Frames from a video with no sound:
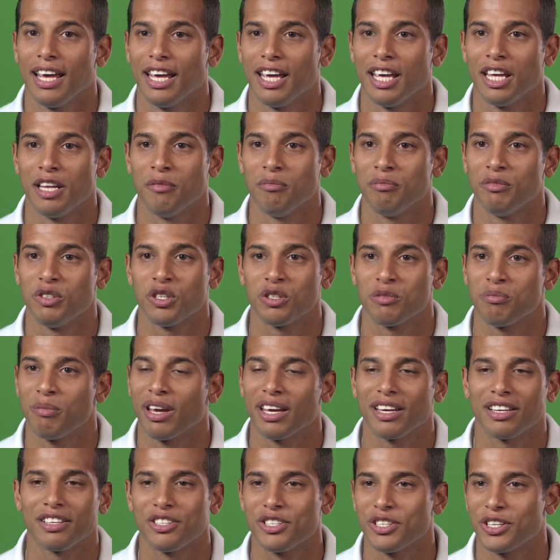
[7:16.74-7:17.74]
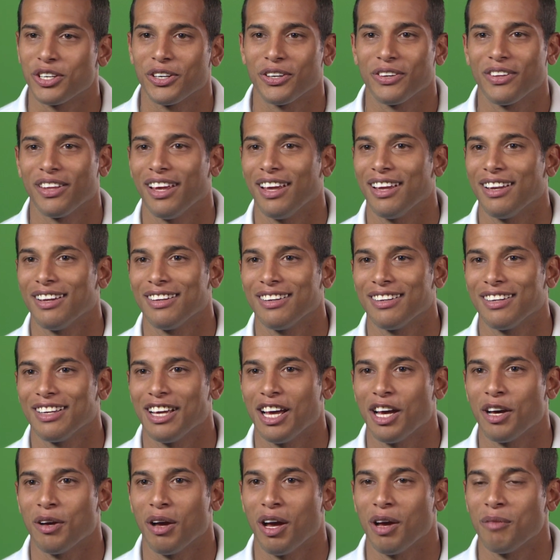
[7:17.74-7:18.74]
and just making sure that
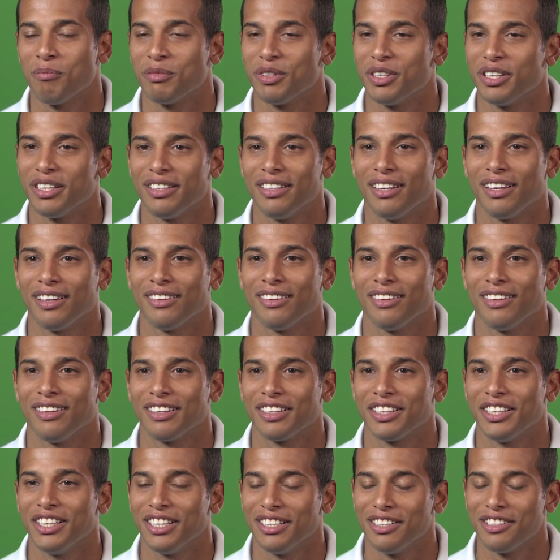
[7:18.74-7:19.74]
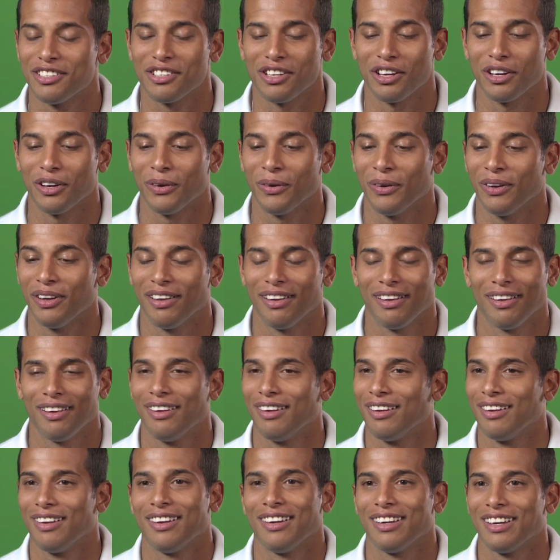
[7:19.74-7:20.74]
uh, I'm good. Uh, good. So,
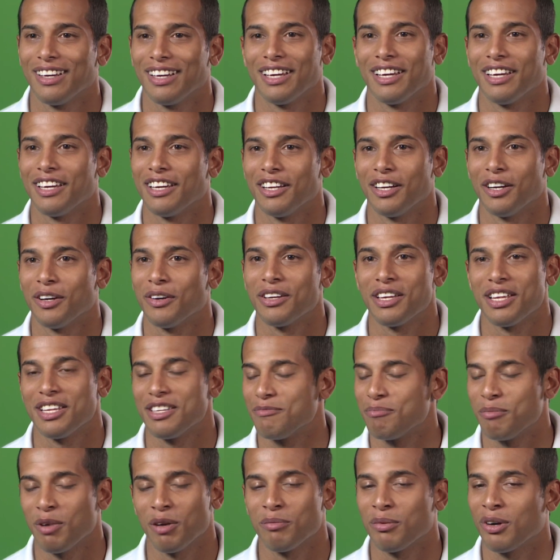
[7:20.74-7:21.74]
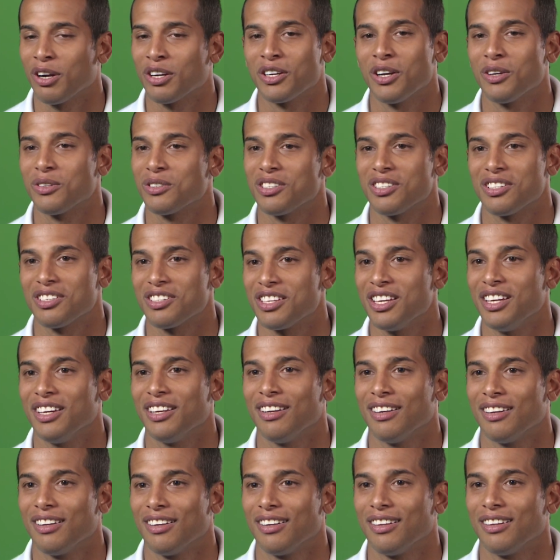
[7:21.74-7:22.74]
you know, it's my prognosis is good.